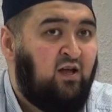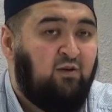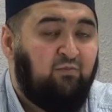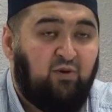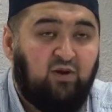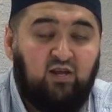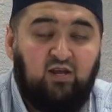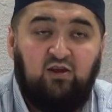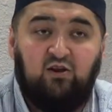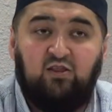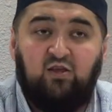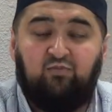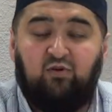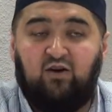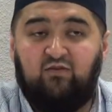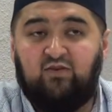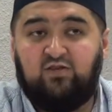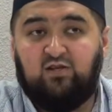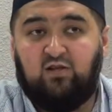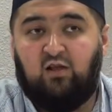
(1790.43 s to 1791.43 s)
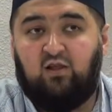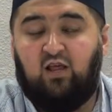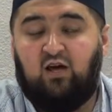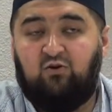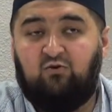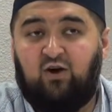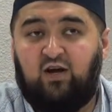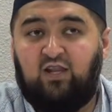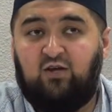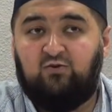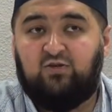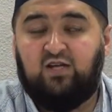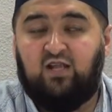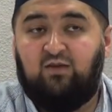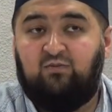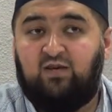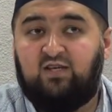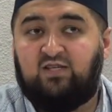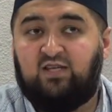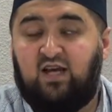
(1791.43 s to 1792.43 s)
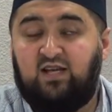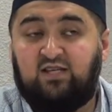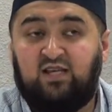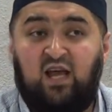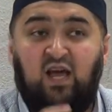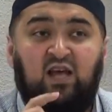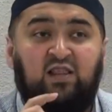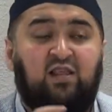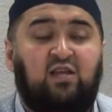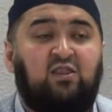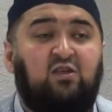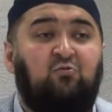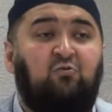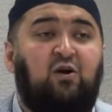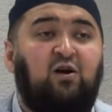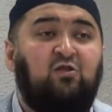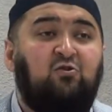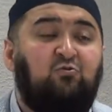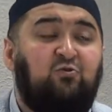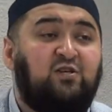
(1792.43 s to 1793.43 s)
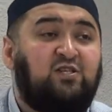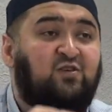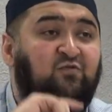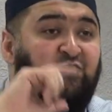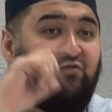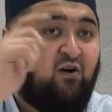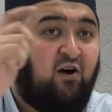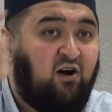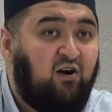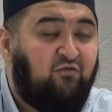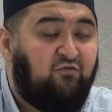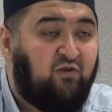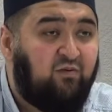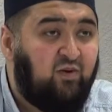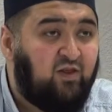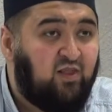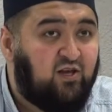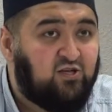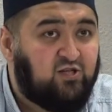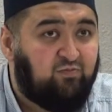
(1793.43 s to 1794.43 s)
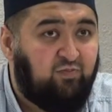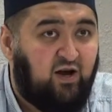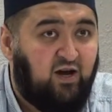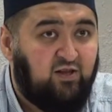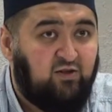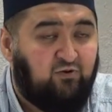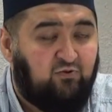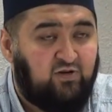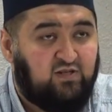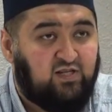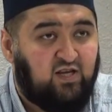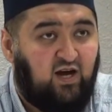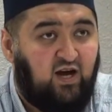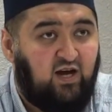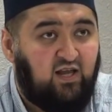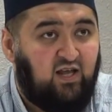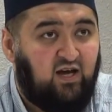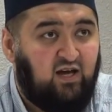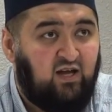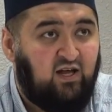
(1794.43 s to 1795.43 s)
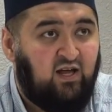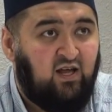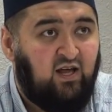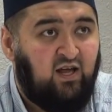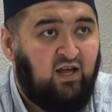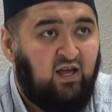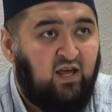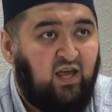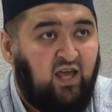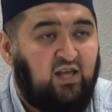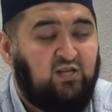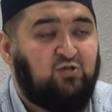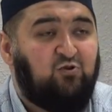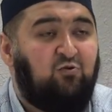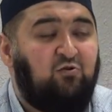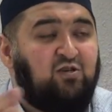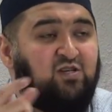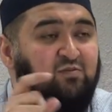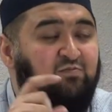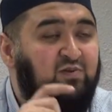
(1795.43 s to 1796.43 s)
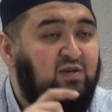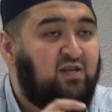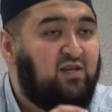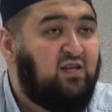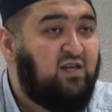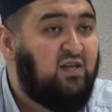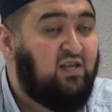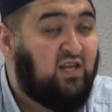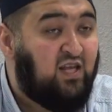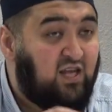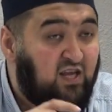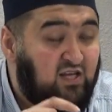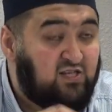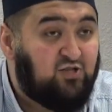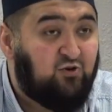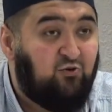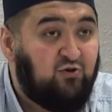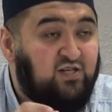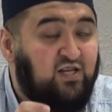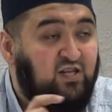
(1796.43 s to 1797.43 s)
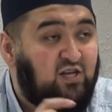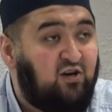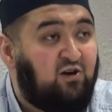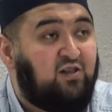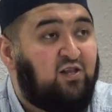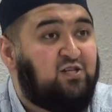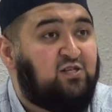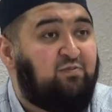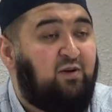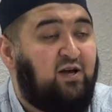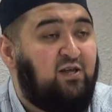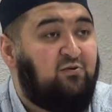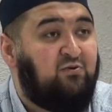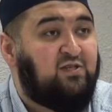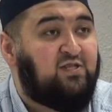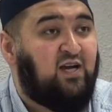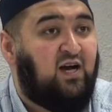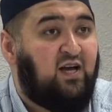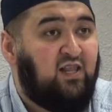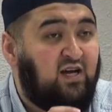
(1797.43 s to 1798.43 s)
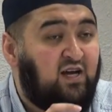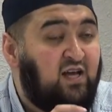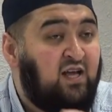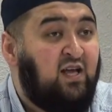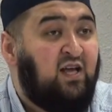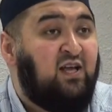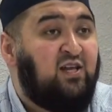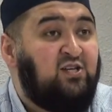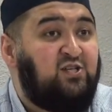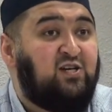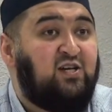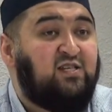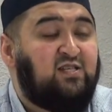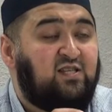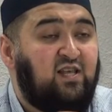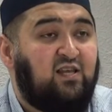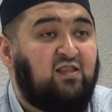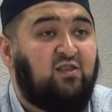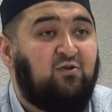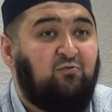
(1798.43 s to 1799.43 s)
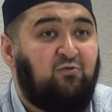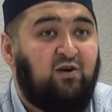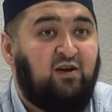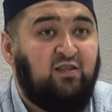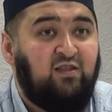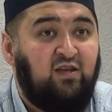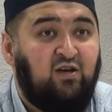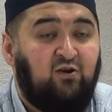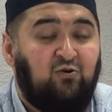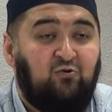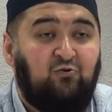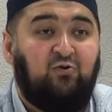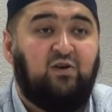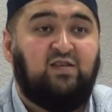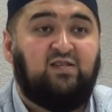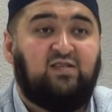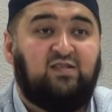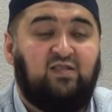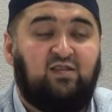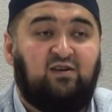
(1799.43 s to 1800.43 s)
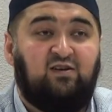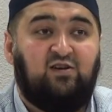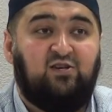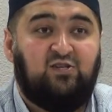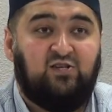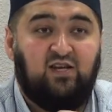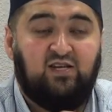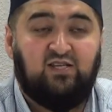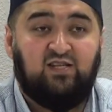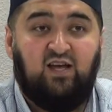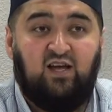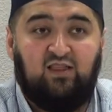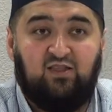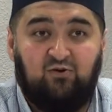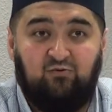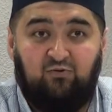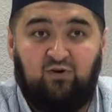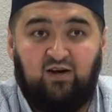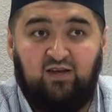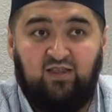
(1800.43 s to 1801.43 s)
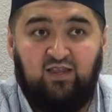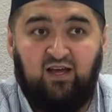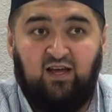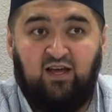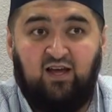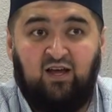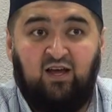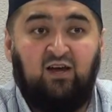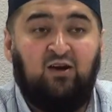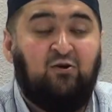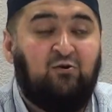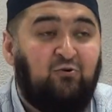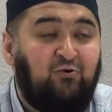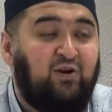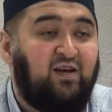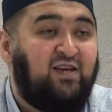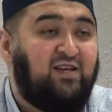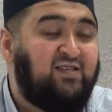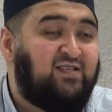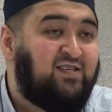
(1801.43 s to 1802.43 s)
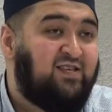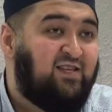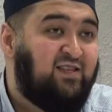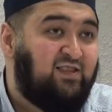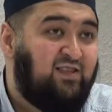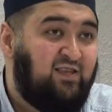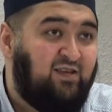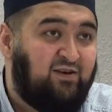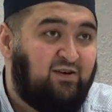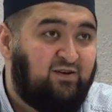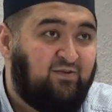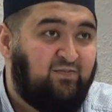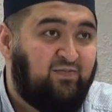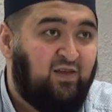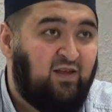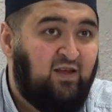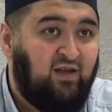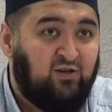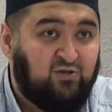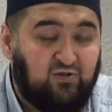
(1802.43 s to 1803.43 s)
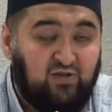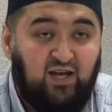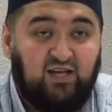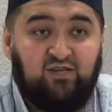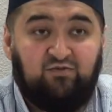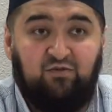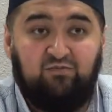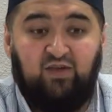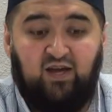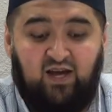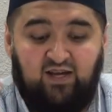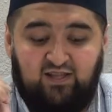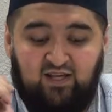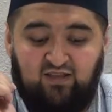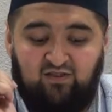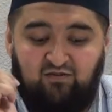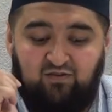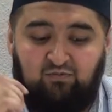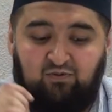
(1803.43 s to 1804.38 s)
But here the Prophet sallallahu alaihi wasallam, he says that the one who is far from Allah subhanahu wa ta'ala is going to be, he's going to hear Allah subhanahu wa ta'ala just like the one who is near, just like the one who is near. So that's from the hadith of